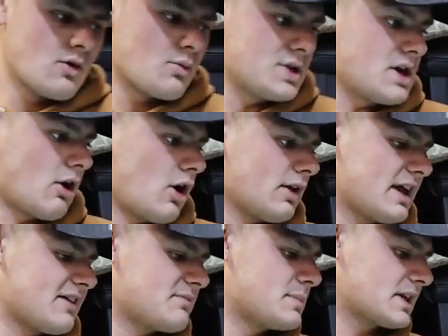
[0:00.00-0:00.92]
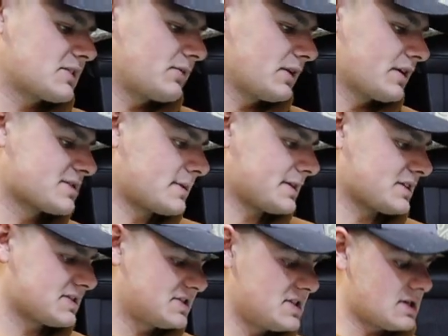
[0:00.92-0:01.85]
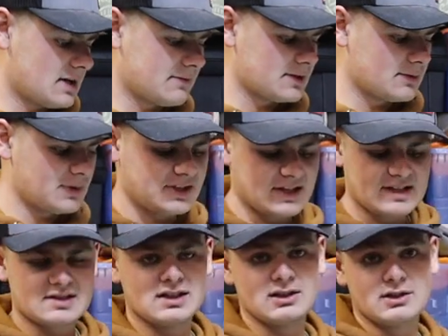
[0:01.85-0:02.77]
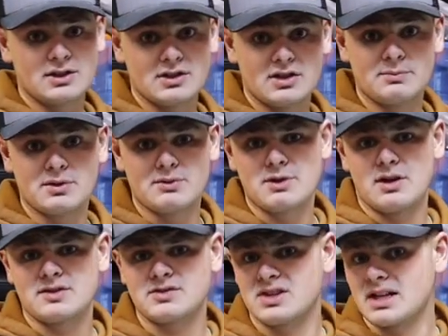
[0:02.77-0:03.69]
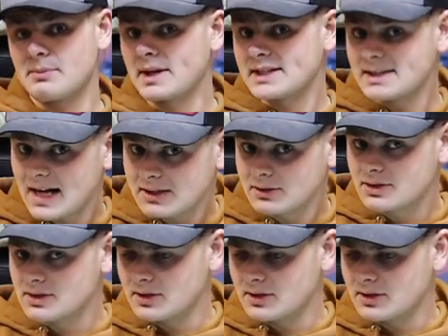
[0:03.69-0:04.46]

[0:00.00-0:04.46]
we all have mixed feelings about the seat cover. We think it's gonna look good, but we also think it might not look